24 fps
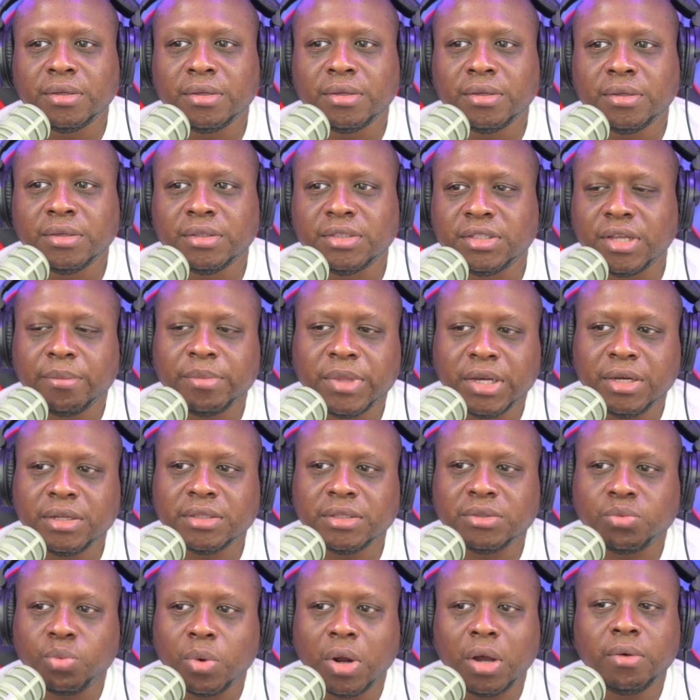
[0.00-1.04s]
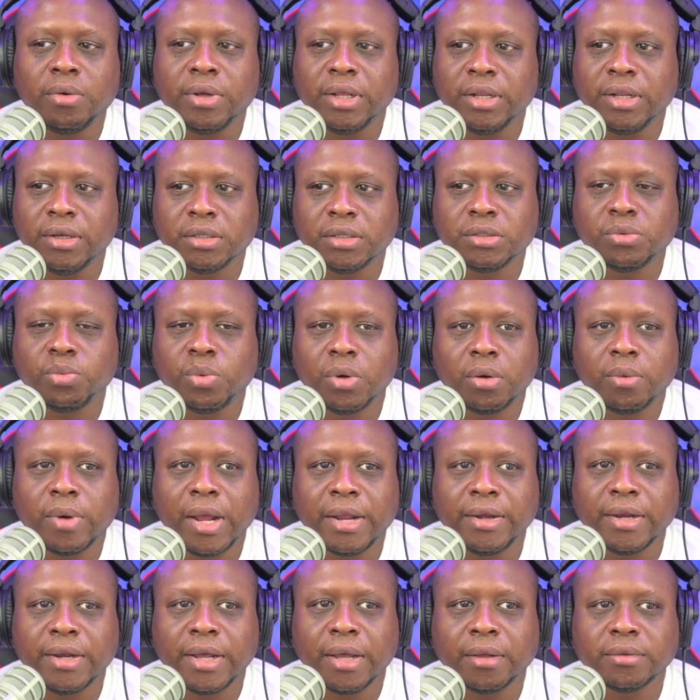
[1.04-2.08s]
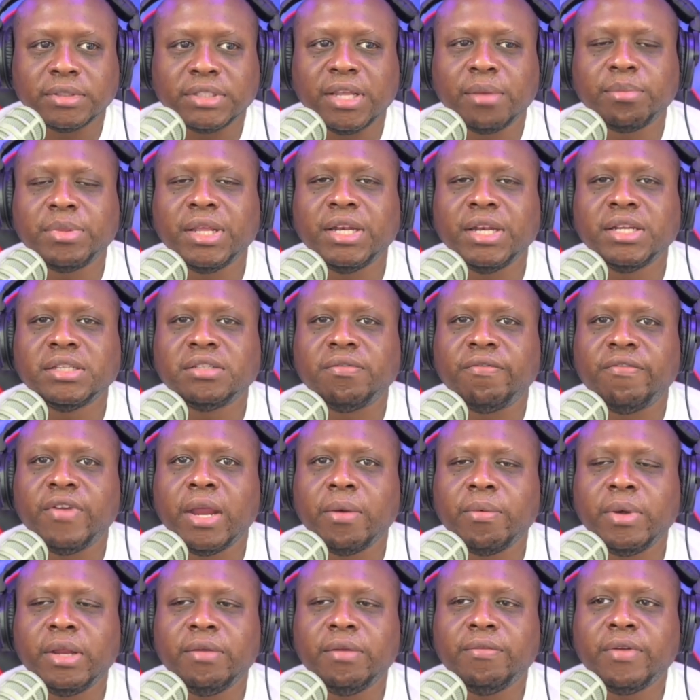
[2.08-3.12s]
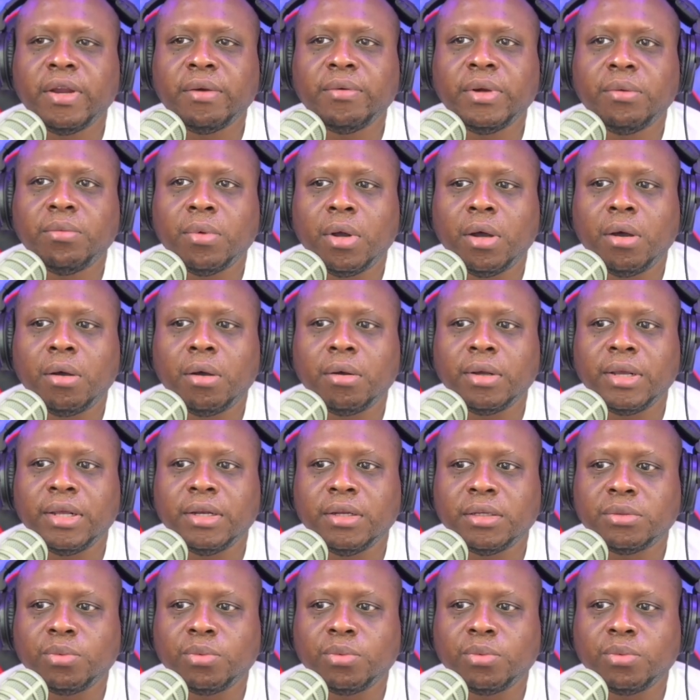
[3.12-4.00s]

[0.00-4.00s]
Something is wrong in this world right now. Something is very, very wrong in this